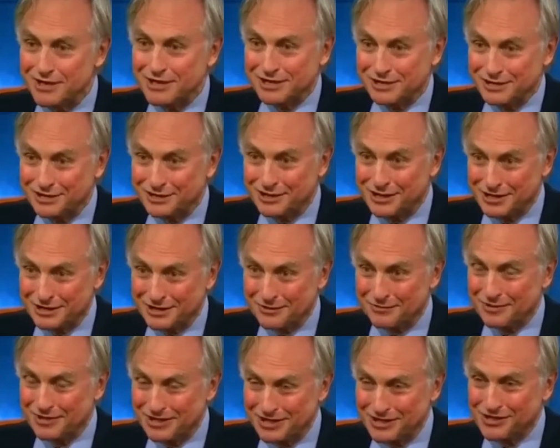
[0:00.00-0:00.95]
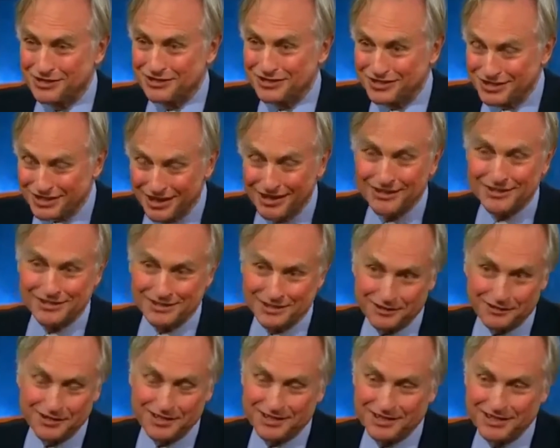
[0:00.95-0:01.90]
reason to think that religion does
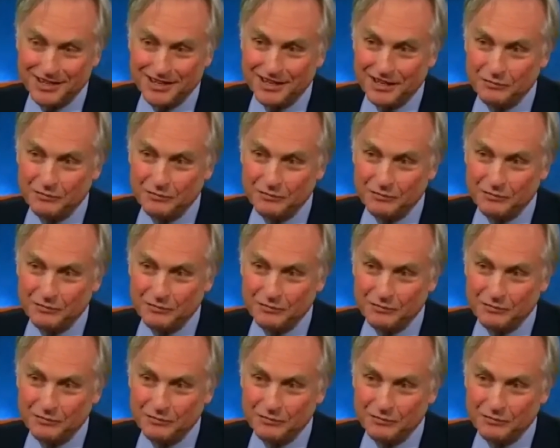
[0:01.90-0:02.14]
know it.